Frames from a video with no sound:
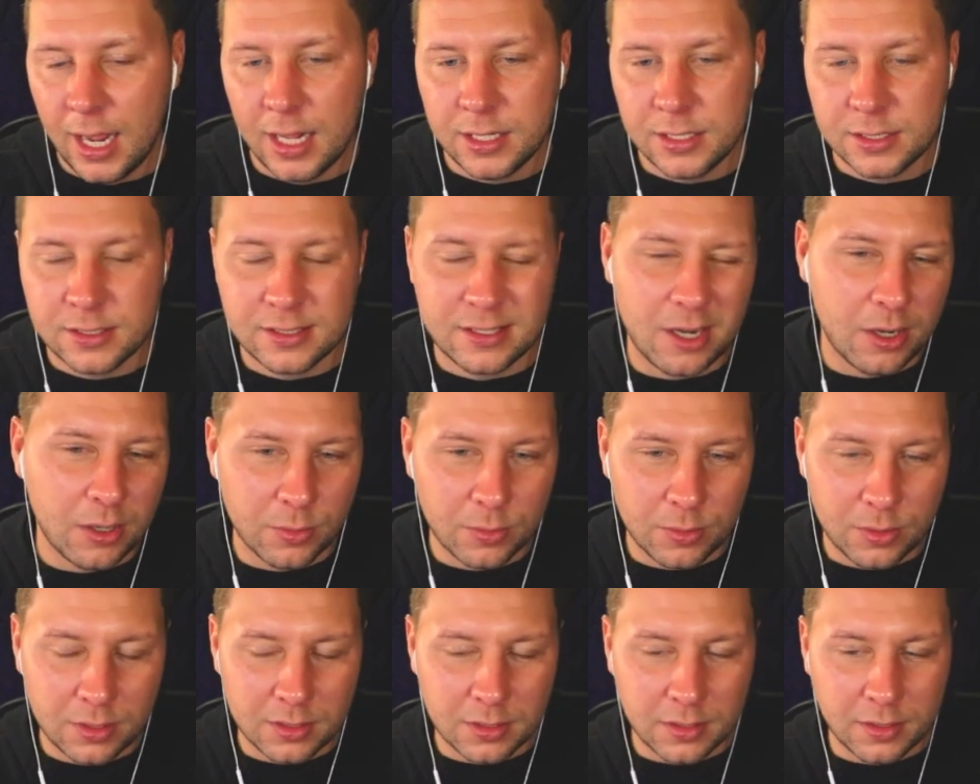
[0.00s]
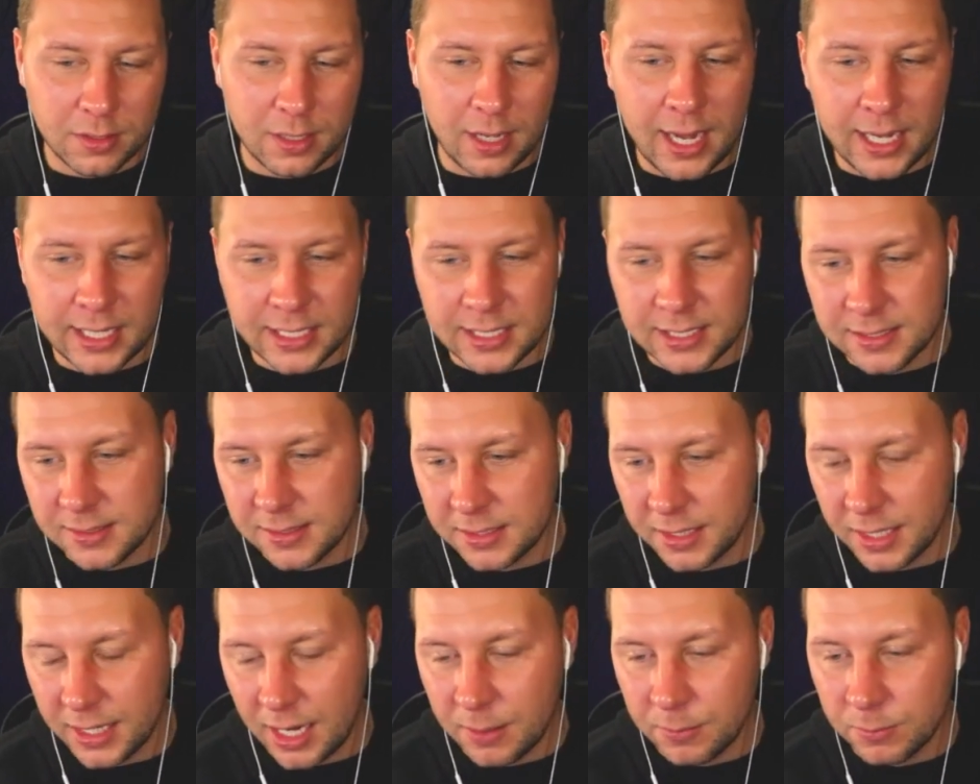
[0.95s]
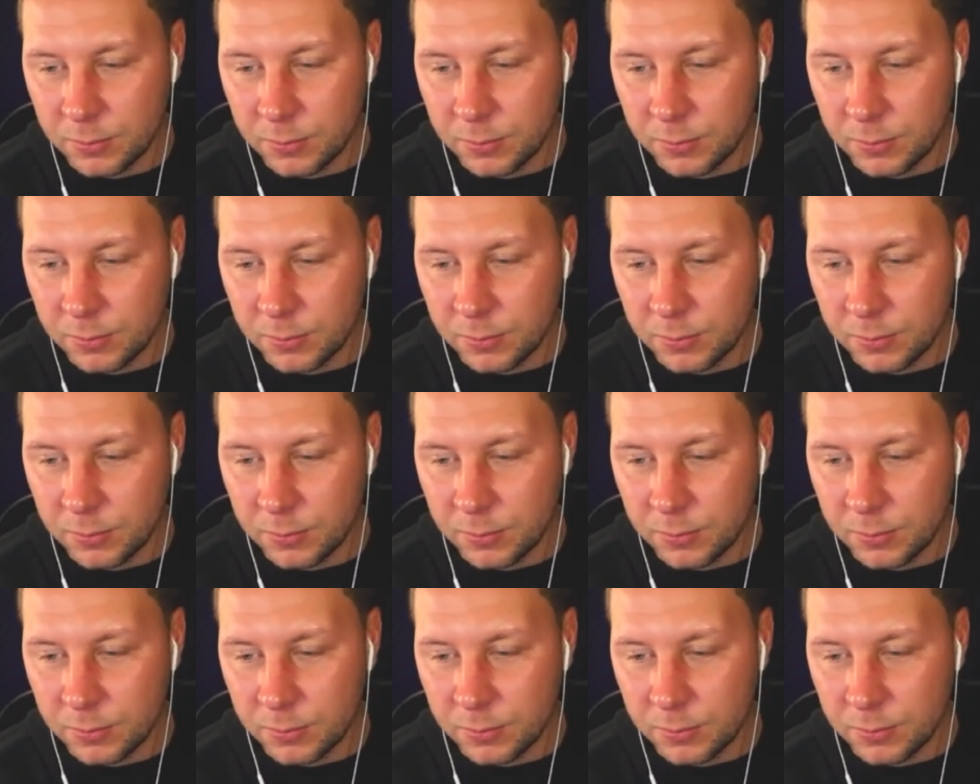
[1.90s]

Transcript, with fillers: So honestly, like I